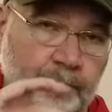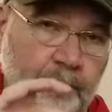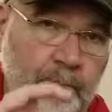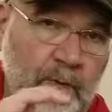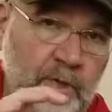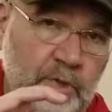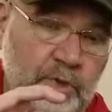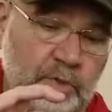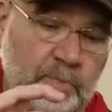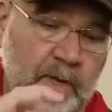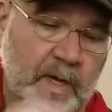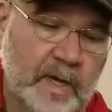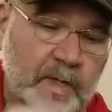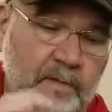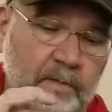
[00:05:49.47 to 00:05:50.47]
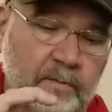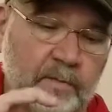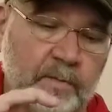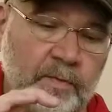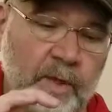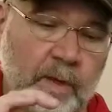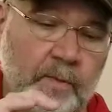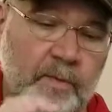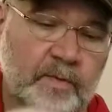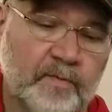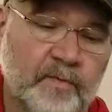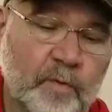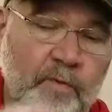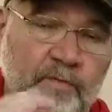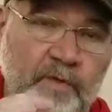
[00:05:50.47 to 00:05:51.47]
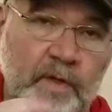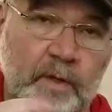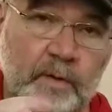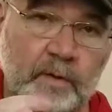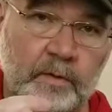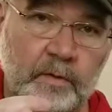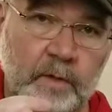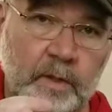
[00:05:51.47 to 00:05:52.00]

pinch my thumb and forefinger,